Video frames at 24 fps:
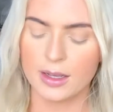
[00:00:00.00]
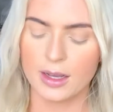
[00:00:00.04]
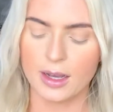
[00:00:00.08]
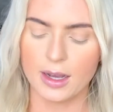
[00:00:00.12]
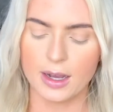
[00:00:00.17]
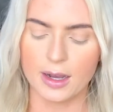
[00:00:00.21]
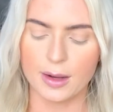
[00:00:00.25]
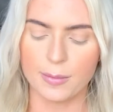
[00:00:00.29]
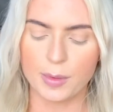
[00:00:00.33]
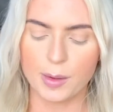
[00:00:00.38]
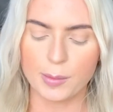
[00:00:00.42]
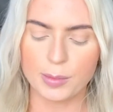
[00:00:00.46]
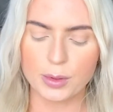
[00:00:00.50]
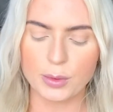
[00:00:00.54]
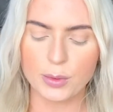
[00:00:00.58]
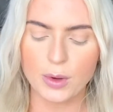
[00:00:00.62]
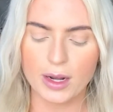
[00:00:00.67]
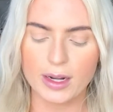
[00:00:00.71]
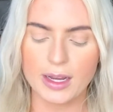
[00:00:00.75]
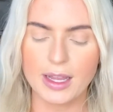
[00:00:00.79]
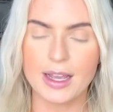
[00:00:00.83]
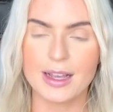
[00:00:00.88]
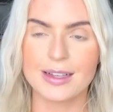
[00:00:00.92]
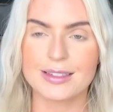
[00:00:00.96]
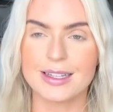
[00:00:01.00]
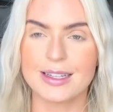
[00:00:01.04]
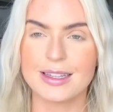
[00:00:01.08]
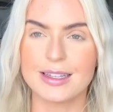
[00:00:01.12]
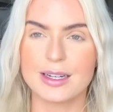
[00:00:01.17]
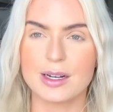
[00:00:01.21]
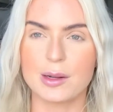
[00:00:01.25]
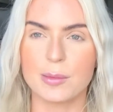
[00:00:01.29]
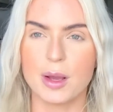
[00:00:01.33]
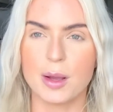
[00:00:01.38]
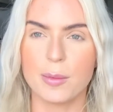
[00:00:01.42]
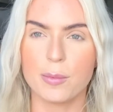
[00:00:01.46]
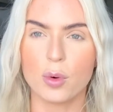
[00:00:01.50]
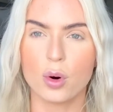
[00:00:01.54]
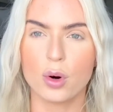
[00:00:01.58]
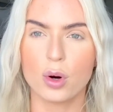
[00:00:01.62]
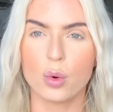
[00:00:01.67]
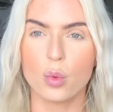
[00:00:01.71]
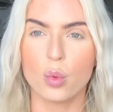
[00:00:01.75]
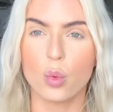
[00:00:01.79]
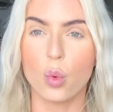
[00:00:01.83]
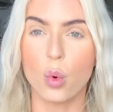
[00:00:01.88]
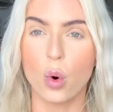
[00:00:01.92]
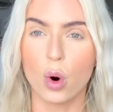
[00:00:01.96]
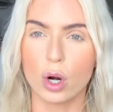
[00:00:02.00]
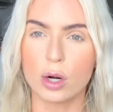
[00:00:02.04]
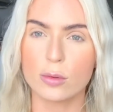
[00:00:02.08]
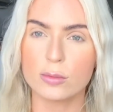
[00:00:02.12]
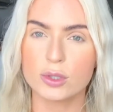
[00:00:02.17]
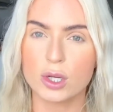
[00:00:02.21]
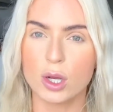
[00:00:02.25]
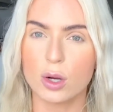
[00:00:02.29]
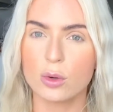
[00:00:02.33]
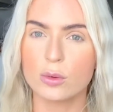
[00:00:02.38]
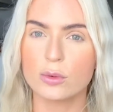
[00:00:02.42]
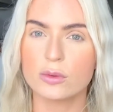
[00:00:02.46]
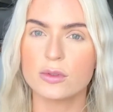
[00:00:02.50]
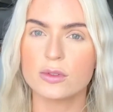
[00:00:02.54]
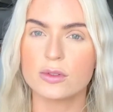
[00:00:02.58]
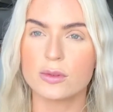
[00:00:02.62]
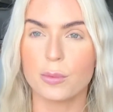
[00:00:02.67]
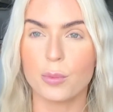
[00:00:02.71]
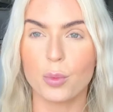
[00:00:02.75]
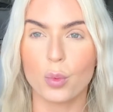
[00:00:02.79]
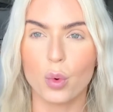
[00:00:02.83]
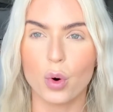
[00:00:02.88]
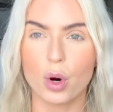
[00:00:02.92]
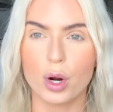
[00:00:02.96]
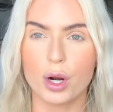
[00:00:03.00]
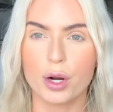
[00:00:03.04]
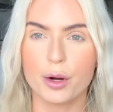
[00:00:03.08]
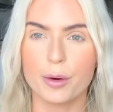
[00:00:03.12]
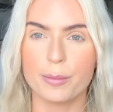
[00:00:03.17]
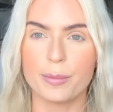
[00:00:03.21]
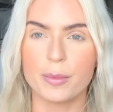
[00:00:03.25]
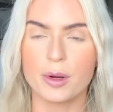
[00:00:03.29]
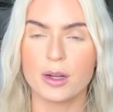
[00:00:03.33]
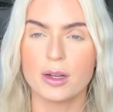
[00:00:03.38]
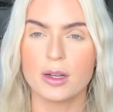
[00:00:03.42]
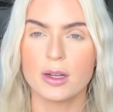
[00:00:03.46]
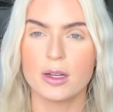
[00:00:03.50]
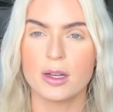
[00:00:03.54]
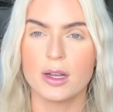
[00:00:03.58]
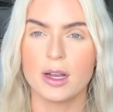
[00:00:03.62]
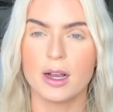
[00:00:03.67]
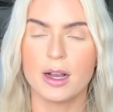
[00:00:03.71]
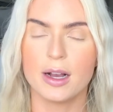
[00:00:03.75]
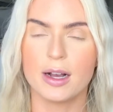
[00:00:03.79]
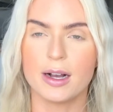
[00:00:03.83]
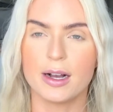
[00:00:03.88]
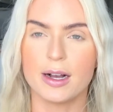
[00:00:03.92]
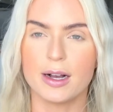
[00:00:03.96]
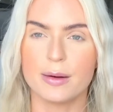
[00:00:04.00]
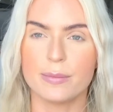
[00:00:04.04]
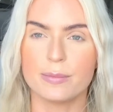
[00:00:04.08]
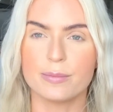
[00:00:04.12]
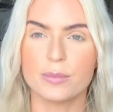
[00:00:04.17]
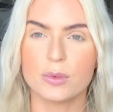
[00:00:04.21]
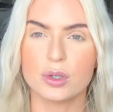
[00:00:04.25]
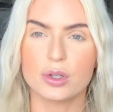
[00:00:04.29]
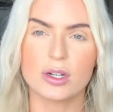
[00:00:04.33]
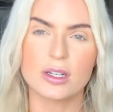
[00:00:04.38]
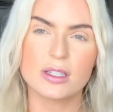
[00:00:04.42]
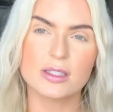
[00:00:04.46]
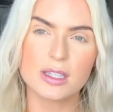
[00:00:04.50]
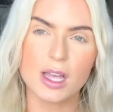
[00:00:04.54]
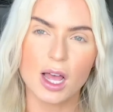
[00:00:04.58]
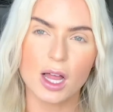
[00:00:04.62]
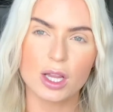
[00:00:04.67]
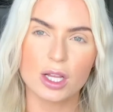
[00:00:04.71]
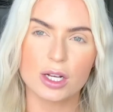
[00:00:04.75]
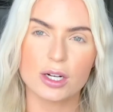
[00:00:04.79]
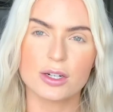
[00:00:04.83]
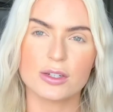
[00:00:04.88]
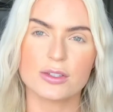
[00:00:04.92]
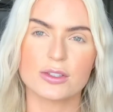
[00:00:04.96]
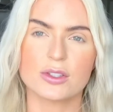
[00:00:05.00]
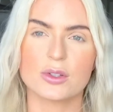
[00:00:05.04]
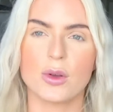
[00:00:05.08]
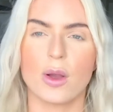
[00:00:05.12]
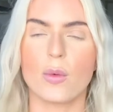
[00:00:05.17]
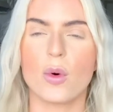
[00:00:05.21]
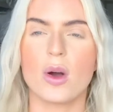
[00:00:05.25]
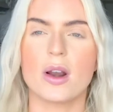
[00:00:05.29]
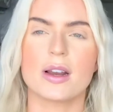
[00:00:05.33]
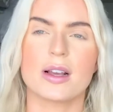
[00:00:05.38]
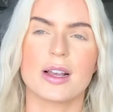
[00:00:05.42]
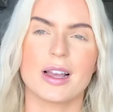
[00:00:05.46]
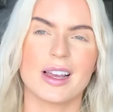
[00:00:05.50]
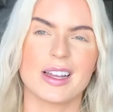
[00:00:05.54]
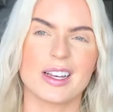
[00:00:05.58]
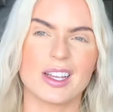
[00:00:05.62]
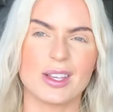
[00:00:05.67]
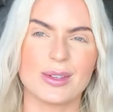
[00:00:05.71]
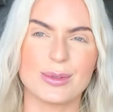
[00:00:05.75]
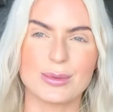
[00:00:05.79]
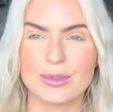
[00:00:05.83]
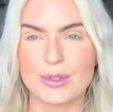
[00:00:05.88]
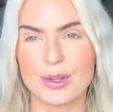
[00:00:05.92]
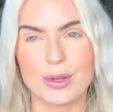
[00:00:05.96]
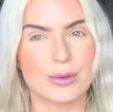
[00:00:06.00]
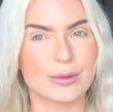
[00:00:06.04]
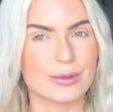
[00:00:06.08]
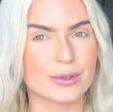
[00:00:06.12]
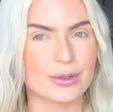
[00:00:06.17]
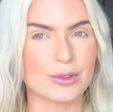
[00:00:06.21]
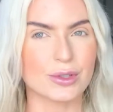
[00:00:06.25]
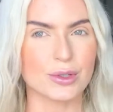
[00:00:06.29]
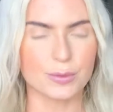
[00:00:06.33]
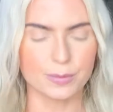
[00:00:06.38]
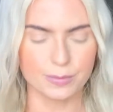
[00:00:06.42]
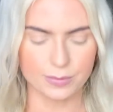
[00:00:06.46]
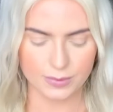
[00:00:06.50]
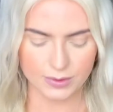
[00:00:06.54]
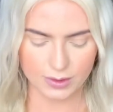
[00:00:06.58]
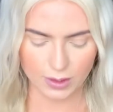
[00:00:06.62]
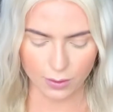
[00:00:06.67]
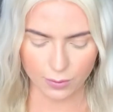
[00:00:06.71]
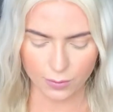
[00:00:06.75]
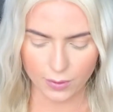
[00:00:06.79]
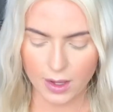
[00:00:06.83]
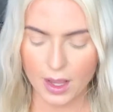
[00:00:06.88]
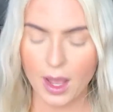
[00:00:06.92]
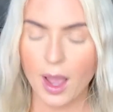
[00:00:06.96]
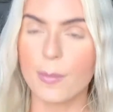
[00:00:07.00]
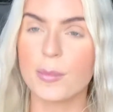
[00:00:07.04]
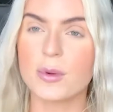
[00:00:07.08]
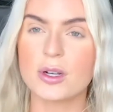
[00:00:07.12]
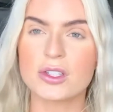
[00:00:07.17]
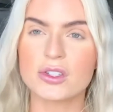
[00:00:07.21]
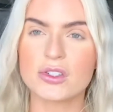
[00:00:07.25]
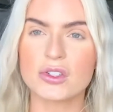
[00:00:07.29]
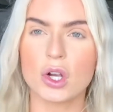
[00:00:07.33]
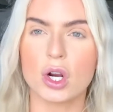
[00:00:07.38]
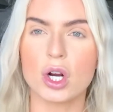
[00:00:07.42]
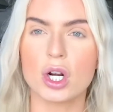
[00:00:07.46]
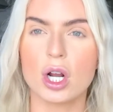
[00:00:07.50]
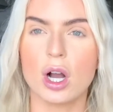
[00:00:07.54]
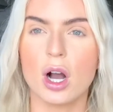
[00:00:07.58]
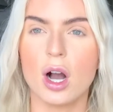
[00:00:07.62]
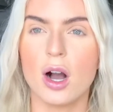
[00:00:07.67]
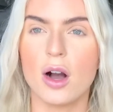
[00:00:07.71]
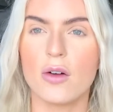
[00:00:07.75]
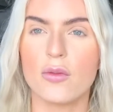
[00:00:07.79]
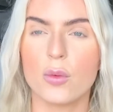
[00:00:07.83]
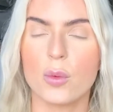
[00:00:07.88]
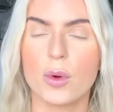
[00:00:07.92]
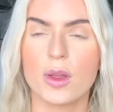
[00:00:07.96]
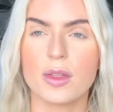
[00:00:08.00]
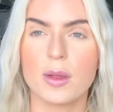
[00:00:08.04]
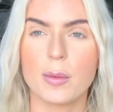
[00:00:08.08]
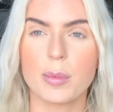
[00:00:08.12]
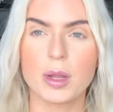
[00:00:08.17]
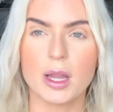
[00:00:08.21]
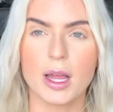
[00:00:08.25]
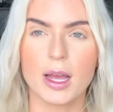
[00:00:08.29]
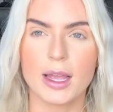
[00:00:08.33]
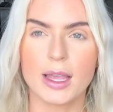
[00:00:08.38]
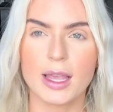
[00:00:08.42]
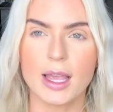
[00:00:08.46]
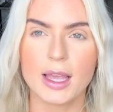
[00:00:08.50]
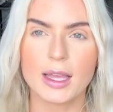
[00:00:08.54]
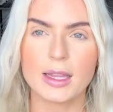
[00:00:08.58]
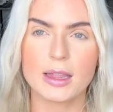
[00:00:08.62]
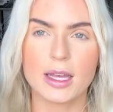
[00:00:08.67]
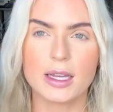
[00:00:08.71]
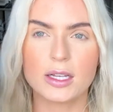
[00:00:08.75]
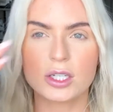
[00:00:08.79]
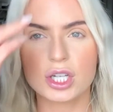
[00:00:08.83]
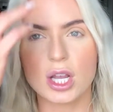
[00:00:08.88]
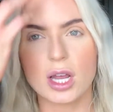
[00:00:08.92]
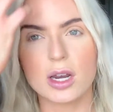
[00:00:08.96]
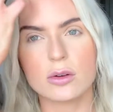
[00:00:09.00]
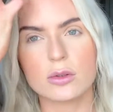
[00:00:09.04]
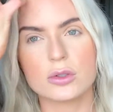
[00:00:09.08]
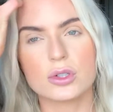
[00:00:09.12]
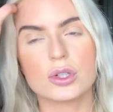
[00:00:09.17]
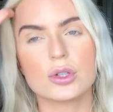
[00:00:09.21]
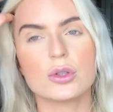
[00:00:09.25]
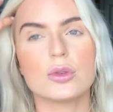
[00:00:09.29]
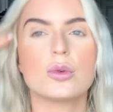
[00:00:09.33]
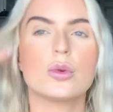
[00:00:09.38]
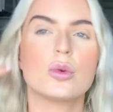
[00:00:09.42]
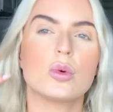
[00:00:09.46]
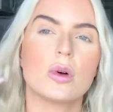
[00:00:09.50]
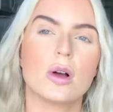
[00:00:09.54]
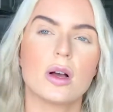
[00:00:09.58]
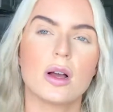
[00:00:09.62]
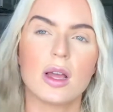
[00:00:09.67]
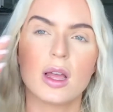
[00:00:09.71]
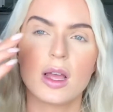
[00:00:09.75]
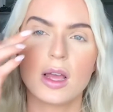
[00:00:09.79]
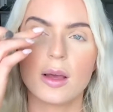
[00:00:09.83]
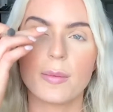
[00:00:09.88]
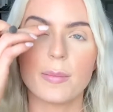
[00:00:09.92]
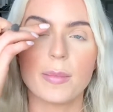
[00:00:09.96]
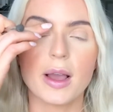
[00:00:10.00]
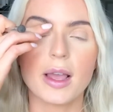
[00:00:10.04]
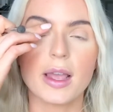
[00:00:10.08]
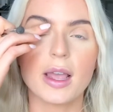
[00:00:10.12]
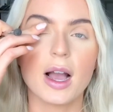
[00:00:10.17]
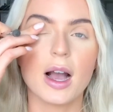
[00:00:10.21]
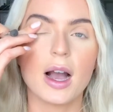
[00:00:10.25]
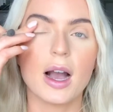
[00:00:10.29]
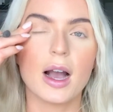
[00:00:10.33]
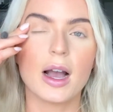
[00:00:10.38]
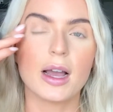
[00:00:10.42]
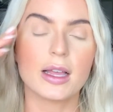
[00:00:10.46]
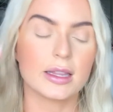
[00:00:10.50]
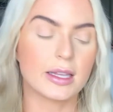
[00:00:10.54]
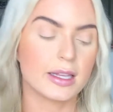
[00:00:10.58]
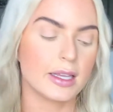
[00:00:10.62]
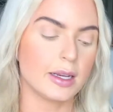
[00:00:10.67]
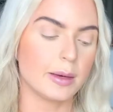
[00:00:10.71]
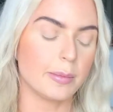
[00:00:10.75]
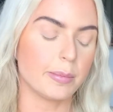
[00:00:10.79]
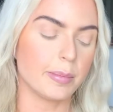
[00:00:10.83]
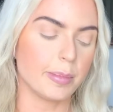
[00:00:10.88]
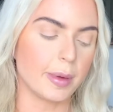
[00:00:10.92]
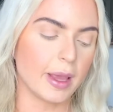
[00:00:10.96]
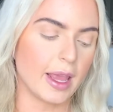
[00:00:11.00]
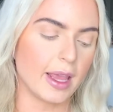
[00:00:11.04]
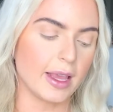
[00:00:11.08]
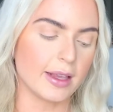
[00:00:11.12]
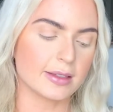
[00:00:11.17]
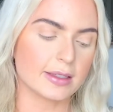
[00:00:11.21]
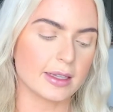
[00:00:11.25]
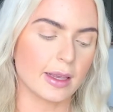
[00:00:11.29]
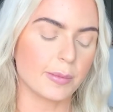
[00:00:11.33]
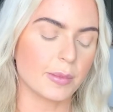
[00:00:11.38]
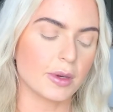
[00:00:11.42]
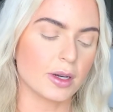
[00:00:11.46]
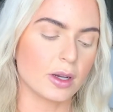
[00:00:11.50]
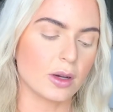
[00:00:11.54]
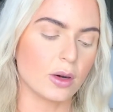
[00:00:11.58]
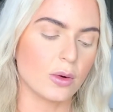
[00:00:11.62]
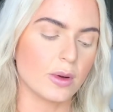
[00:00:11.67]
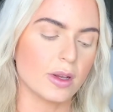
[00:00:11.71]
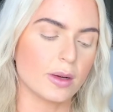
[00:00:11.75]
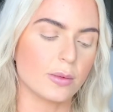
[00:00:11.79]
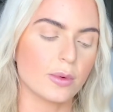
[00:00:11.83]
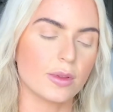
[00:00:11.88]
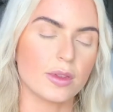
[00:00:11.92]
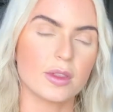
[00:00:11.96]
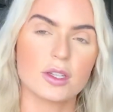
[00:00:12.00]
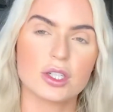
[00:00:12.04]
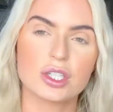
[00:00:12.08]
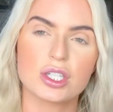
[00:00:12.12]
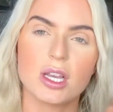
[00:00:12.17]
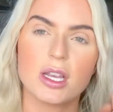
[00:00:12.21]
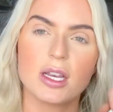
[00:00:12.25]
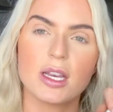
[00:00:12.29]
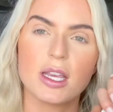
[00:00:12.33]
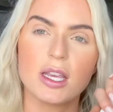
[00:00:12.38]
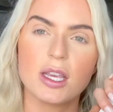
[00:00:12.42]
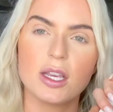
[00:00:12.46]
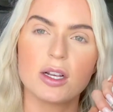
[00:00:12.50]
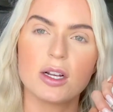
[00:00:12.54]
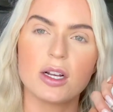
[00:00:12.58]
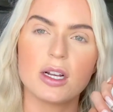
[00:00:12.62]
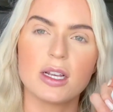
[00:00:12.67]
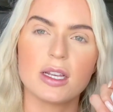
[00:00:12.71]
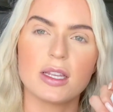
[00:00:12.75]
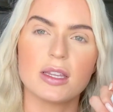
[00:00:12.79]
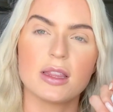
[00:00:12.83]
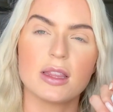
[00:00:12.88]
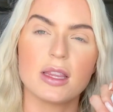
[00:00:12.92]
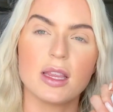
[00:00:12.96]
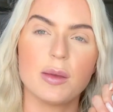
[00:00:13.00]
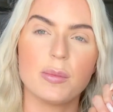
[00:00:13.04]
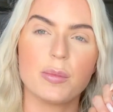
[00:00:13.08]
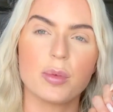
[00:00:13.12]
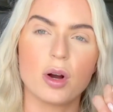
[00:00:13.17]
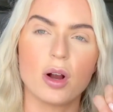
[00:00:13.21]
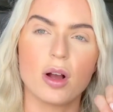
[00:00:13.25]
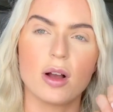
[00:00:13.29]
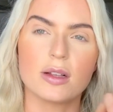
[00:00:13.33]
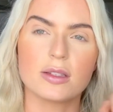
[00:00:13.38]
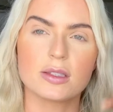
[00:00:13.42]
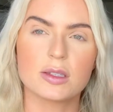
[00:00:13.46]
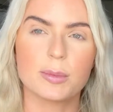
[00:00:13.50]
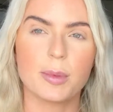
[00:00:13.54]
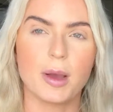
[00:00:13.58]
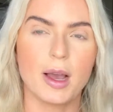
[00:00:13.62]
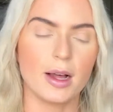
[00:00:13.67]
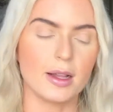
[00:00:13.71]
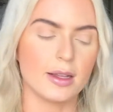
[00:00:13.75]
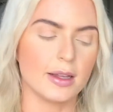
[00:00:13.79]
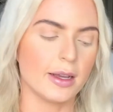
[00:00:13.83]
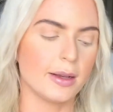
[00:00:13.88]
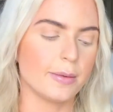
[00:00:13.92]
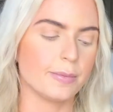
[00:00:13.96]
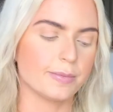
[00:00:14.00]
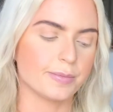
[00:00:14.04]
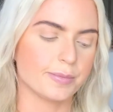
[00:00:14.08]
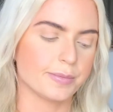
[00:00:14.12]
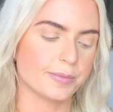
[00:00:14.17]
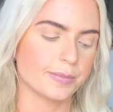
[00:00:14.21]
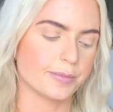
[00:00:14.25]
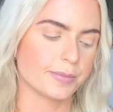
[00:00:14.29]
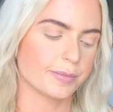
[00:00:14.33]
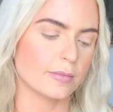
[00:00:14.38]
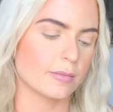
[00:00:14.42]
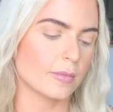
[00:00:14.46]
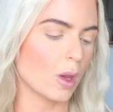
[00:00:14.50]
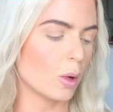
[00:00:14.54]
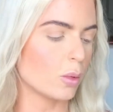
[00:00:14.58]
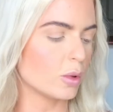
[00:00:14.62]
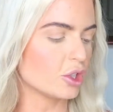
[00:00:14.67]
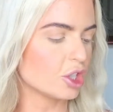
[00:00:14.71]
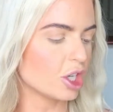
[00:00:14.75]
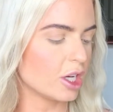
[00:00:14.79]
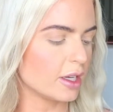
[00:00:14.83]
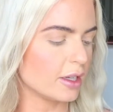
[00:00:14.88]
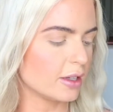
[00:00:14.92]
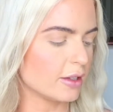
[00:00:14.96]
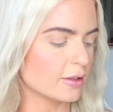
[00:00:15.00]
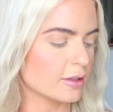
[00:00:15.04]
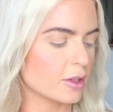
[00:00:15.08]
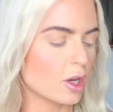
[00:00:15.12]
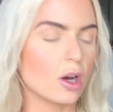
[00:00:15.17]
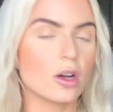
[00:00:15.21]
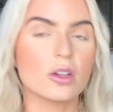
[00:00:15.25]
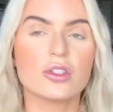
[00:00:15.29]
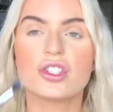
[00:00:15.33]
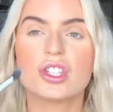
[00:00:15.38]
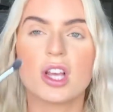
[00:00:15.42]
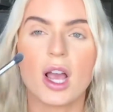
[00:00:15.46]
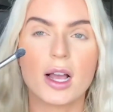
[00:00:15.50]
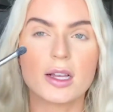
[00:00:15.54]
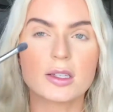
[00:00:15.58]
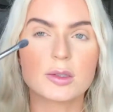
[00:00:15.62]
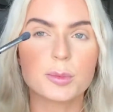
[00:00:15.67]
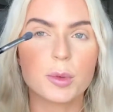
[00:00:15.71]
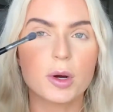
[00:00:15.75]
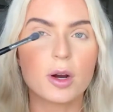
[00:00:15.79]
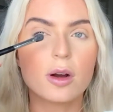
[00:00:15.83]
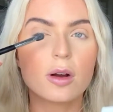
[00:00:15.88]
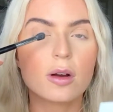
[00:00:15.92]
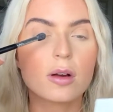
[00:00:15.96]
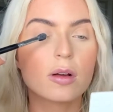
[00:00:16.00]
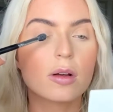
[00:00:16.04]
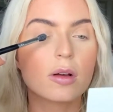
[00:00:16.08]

But blue honey has a little bit more warm tones, warm crease colors, so I want to kind of use those too. So I'm going to start off with applying a light shadow to my eyelid base. I'm going to go in with the shade here in the bronze palette, which is called Jasper.